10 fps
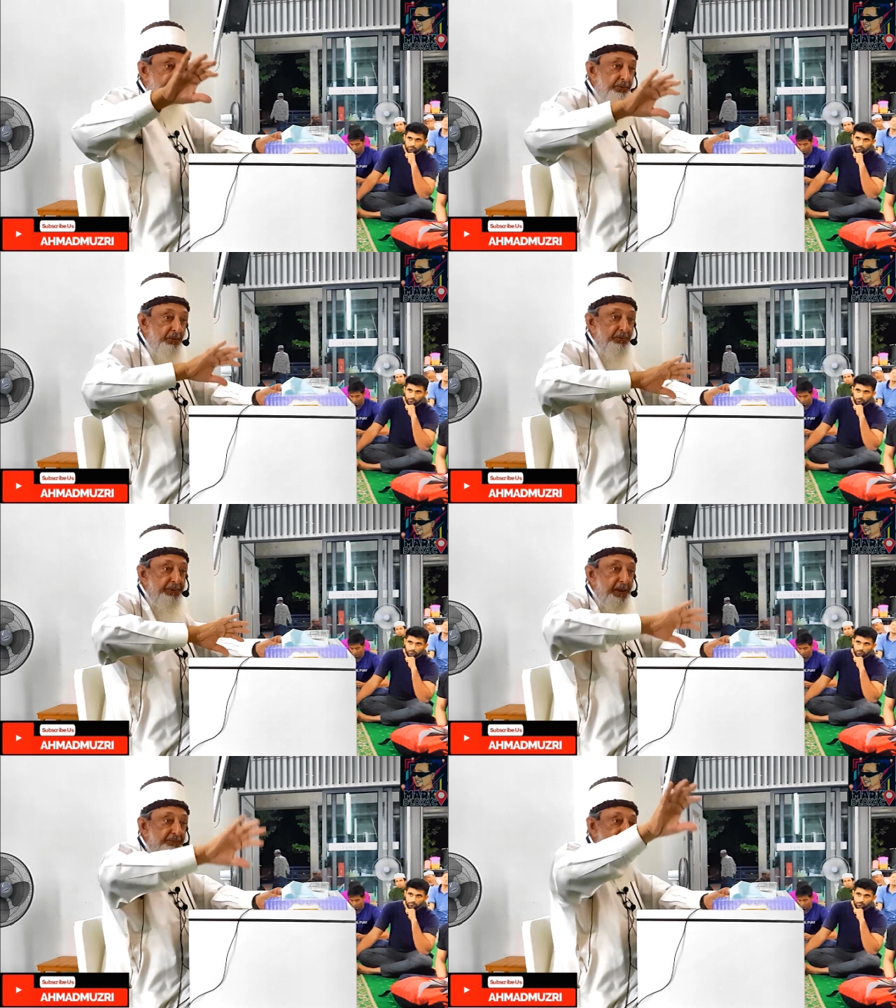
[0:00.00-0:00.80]

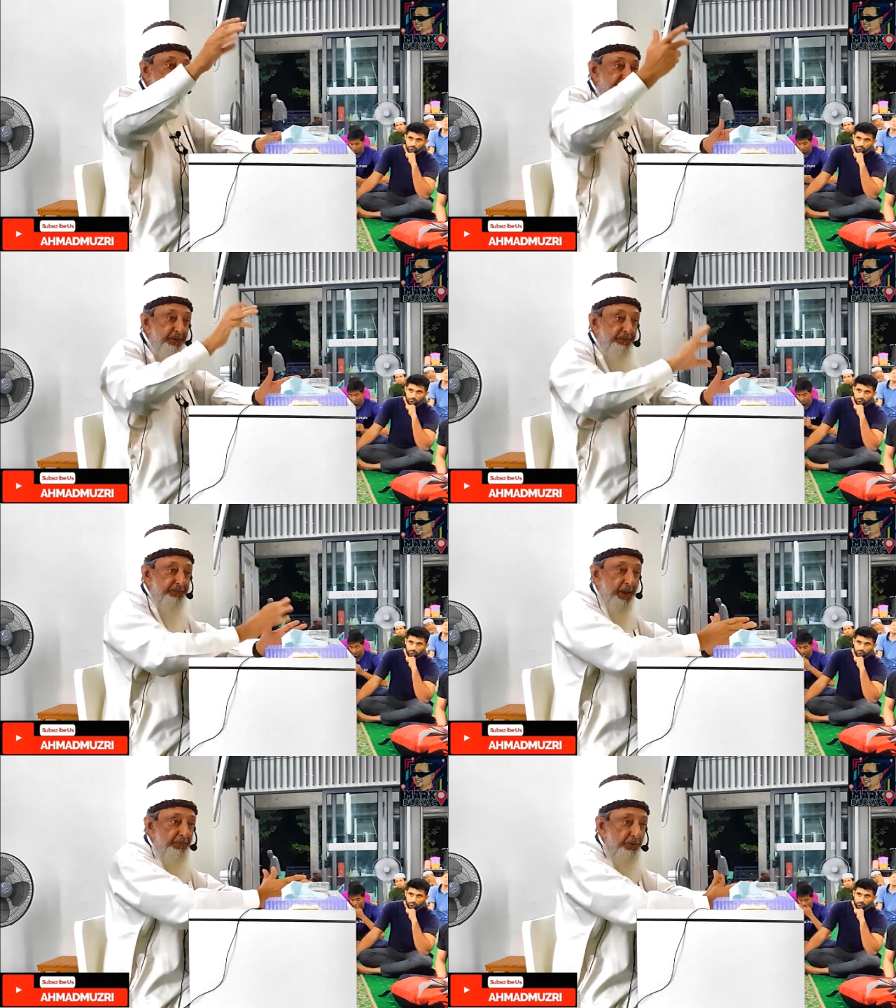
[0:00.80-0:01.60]
those efforts of
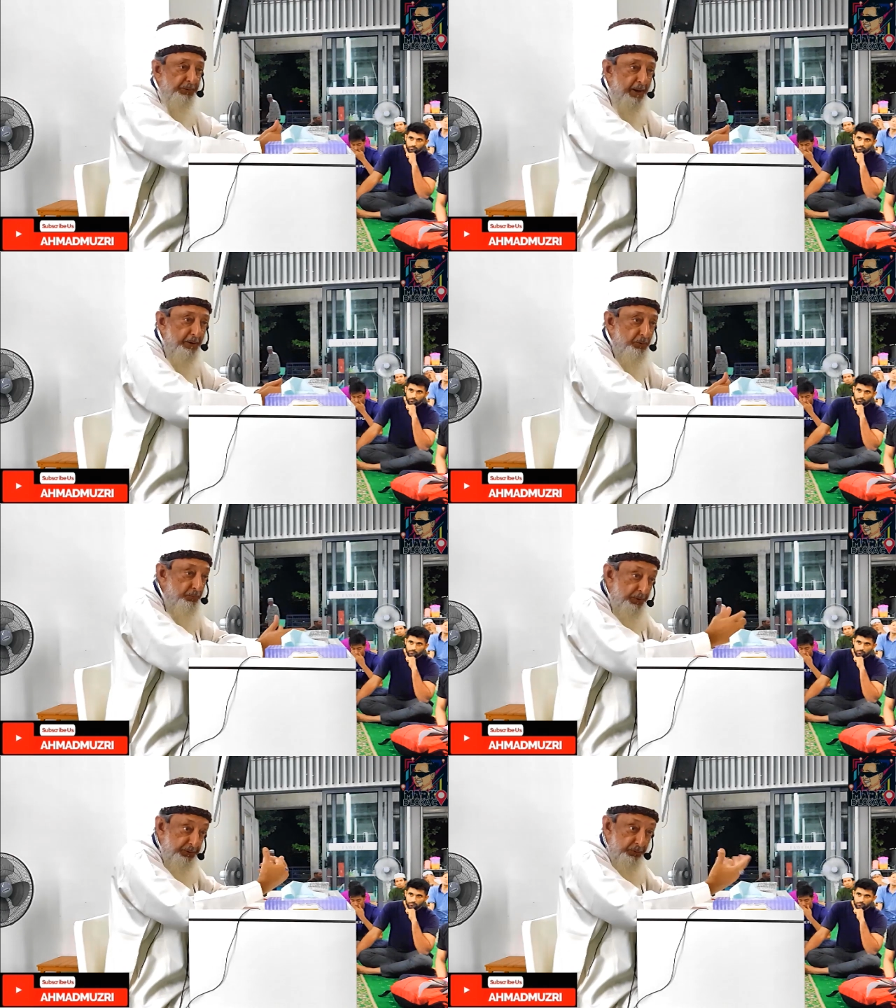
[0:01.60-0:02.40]
sabotage,
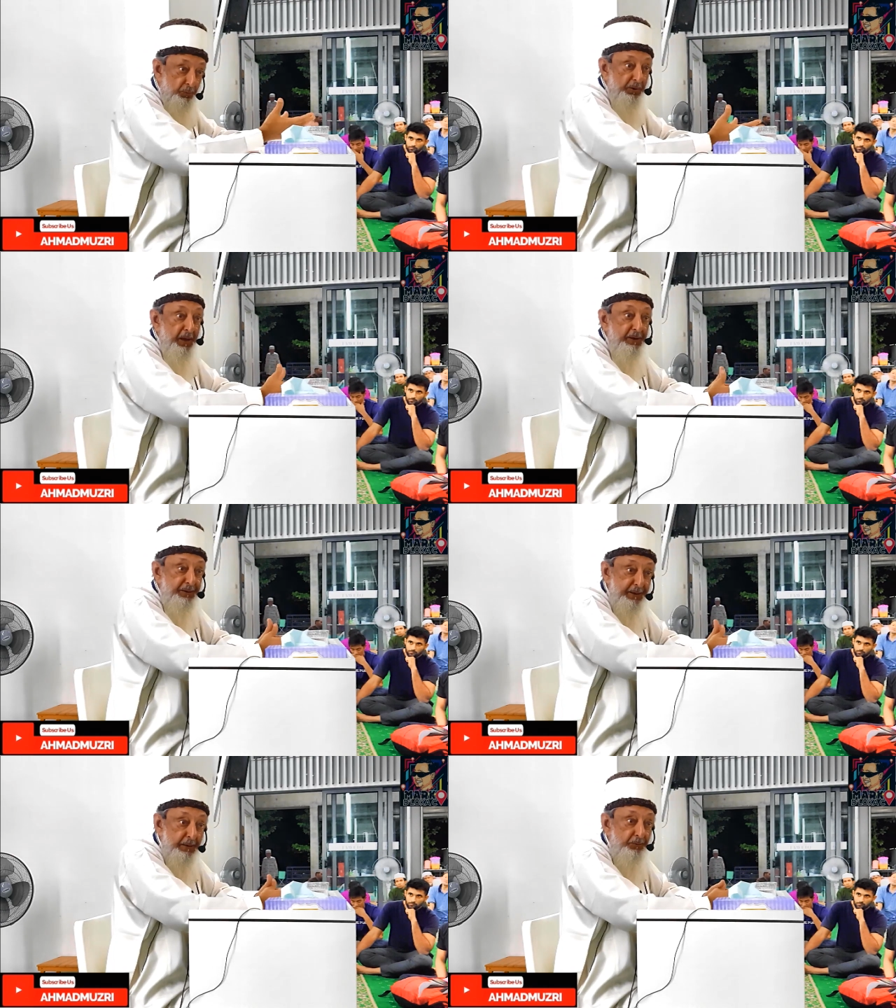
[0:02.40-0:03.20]
which is what I
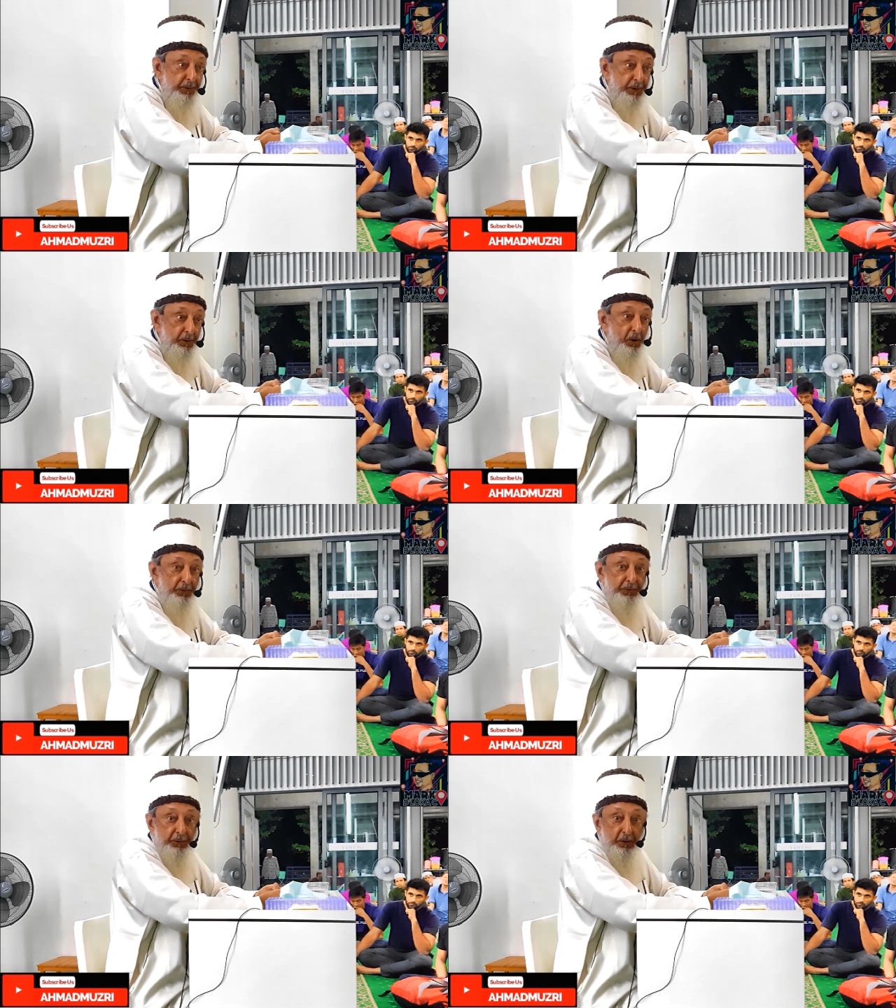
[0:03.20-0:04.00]
did with the
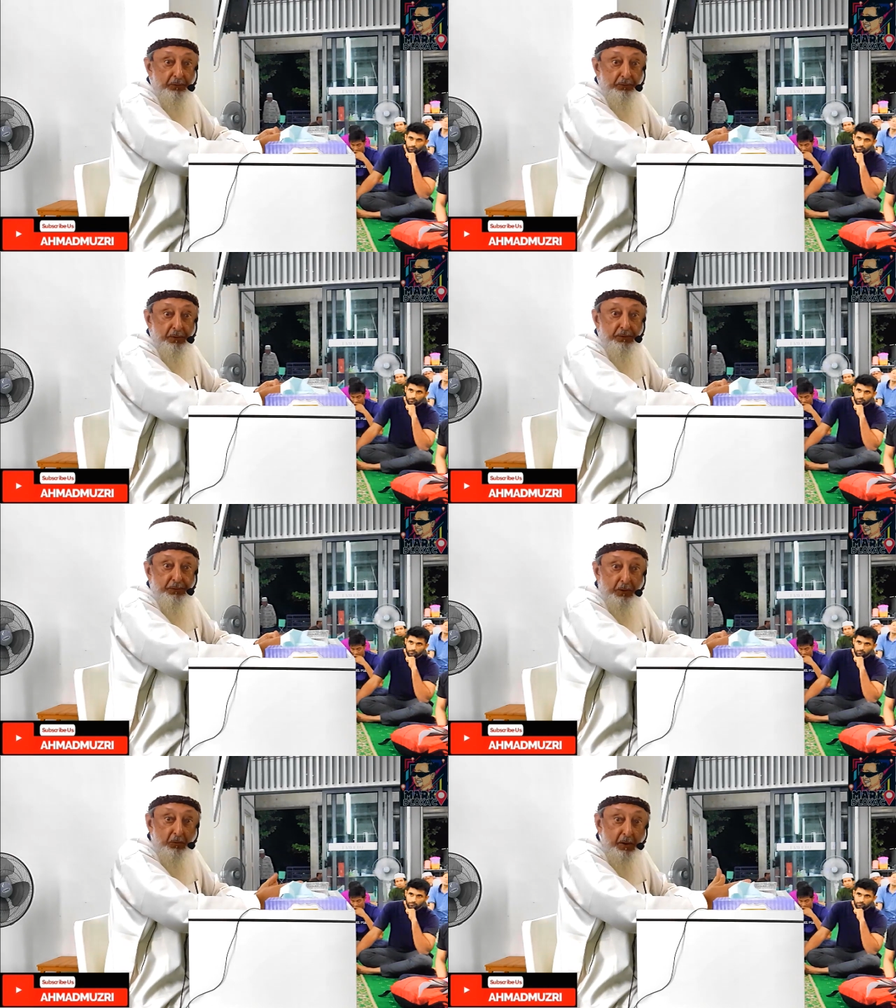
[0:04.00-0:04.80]
Orthodox
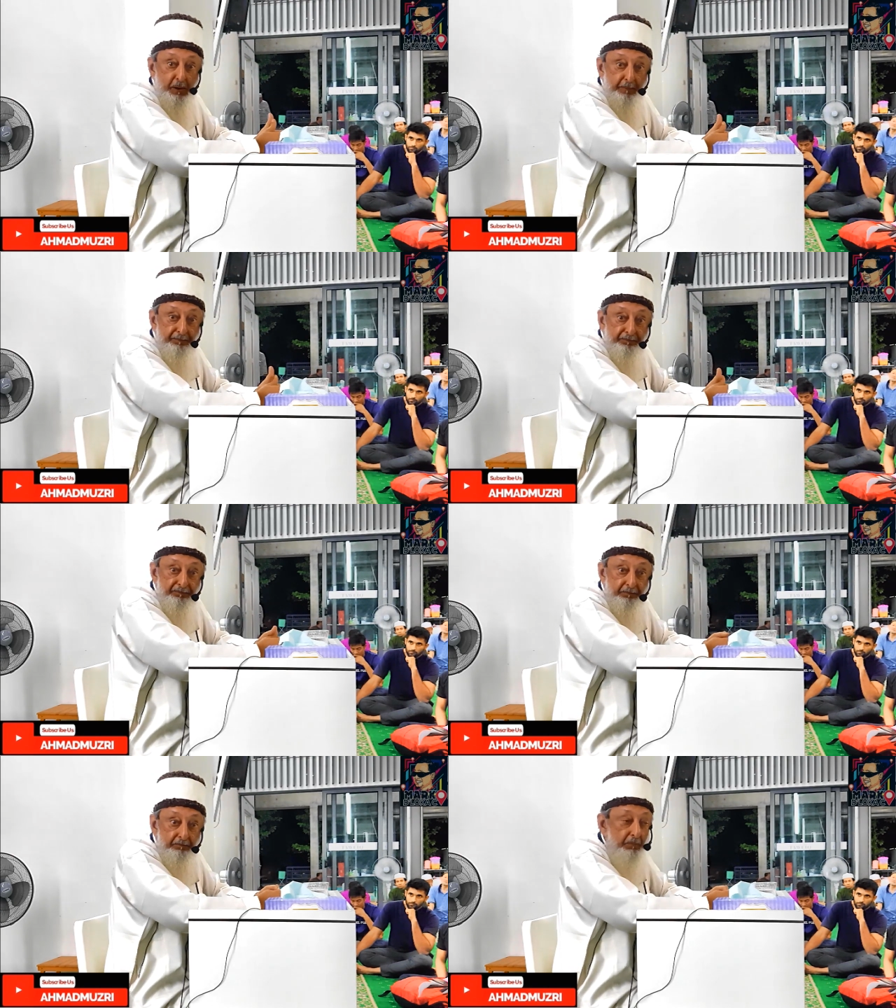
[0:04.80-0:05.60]
Christian world.
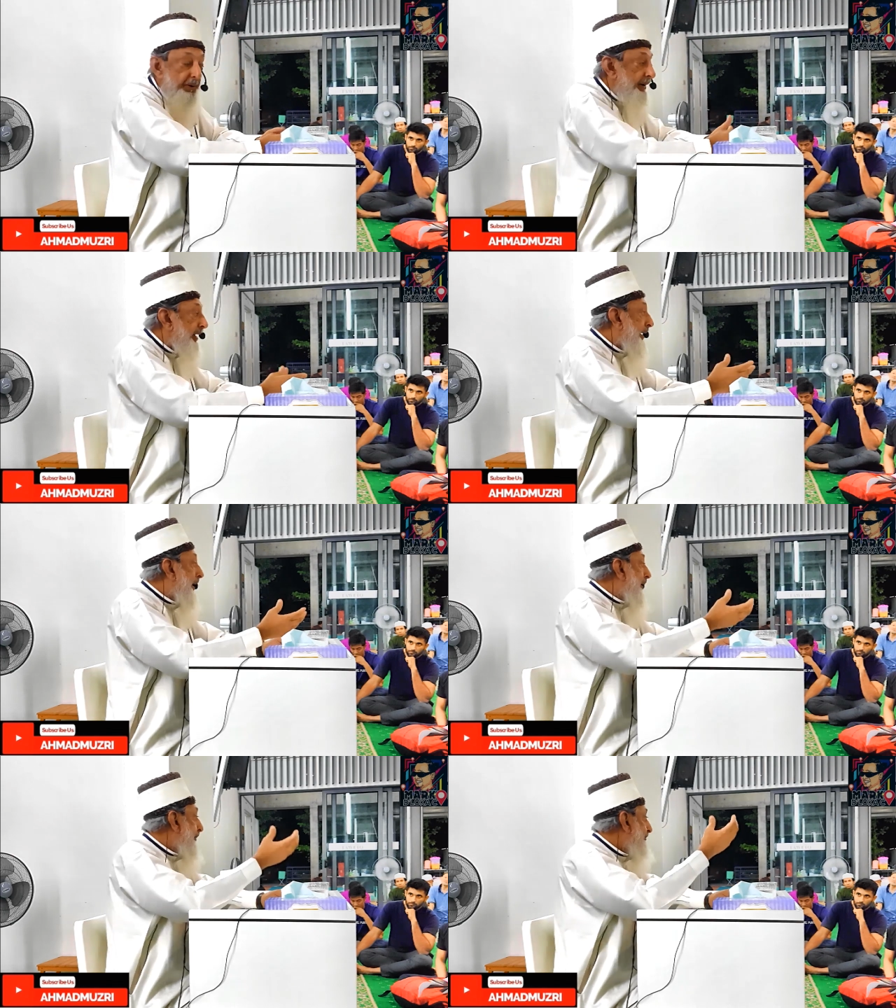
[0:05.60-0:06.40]
But I
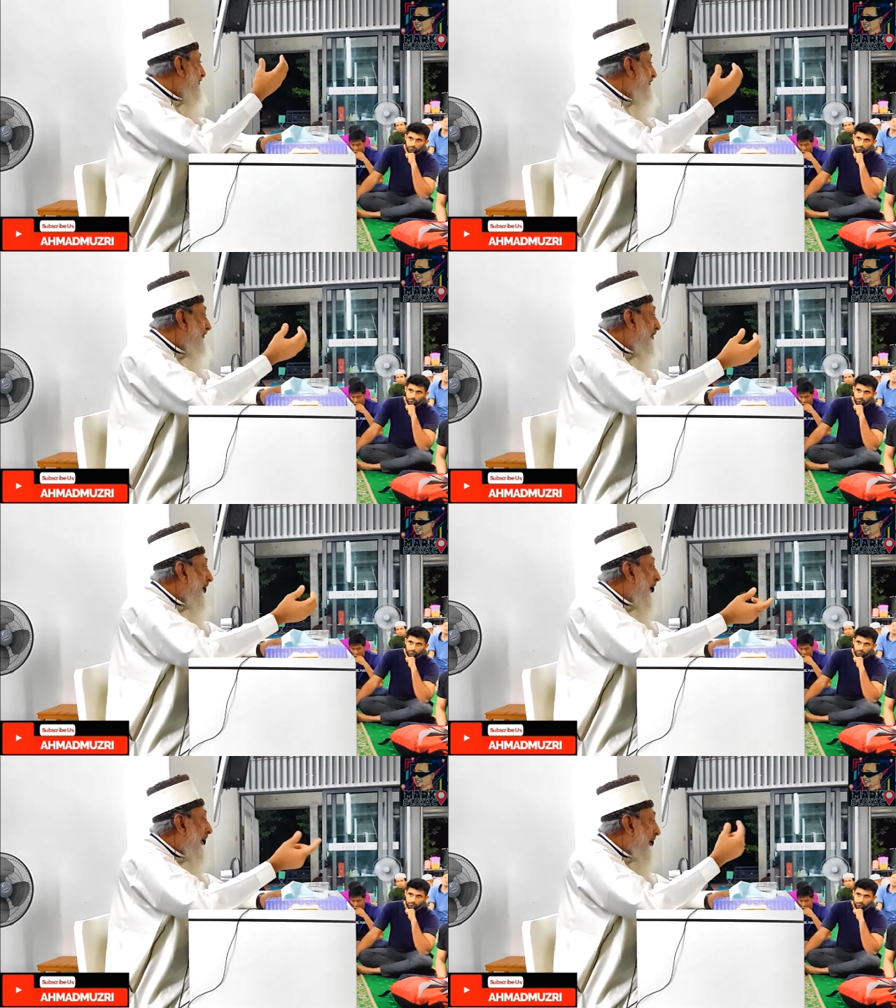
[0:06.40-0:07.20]
had
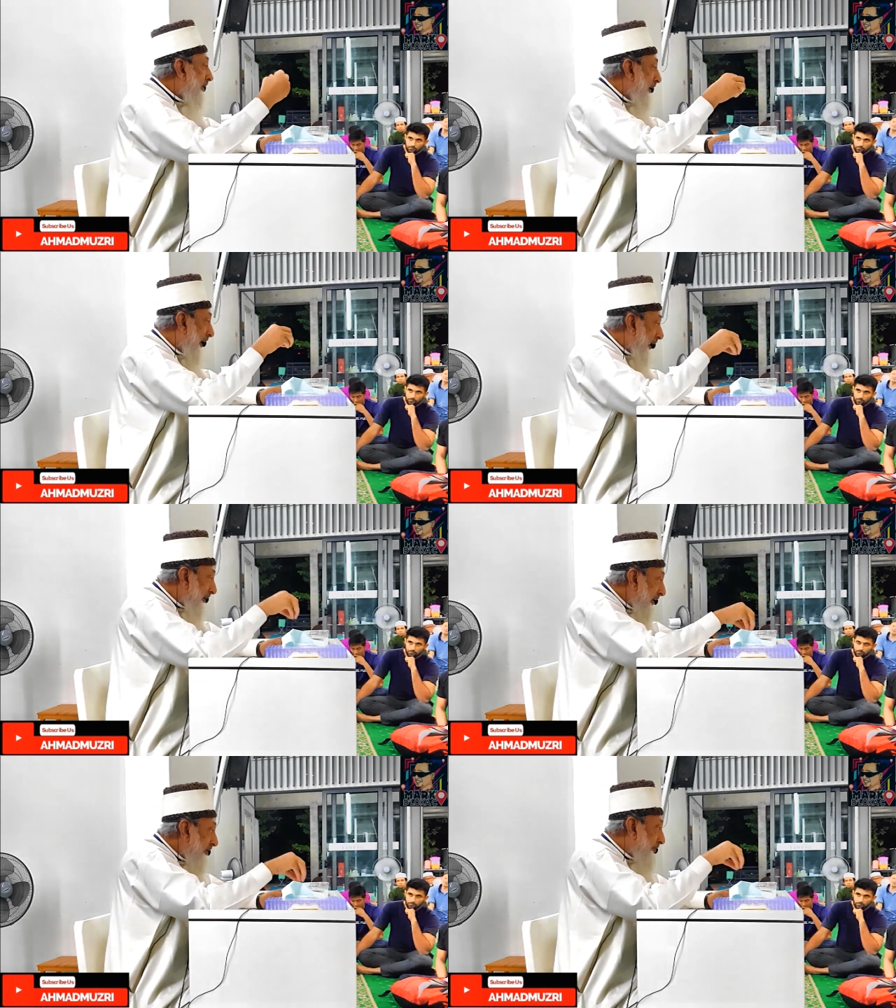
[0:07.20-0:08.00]
the
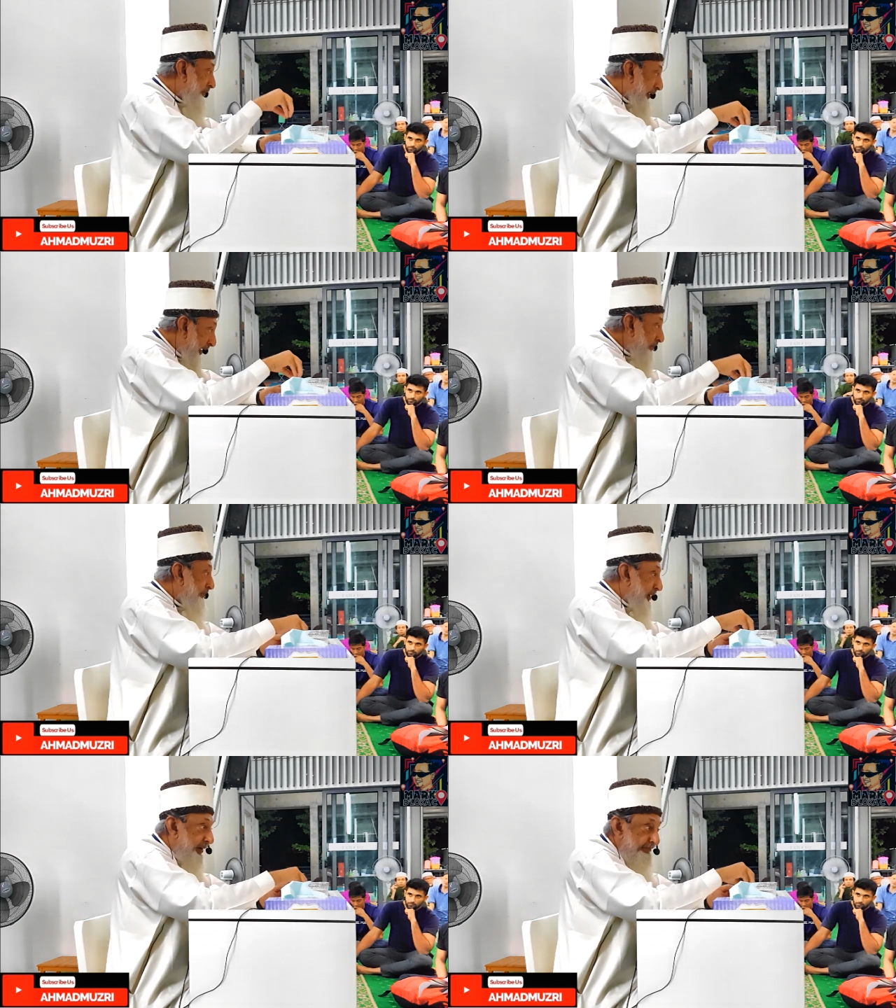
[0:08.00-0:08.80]
Hadith to
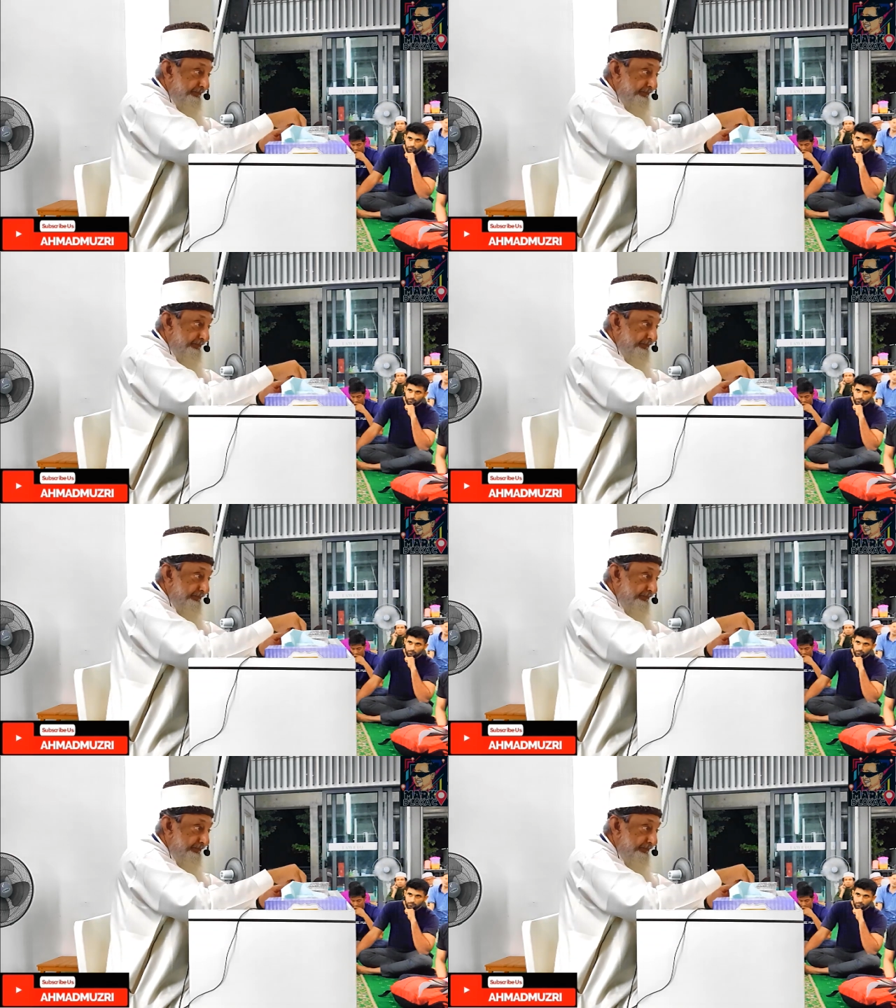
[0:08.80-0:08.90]
help me,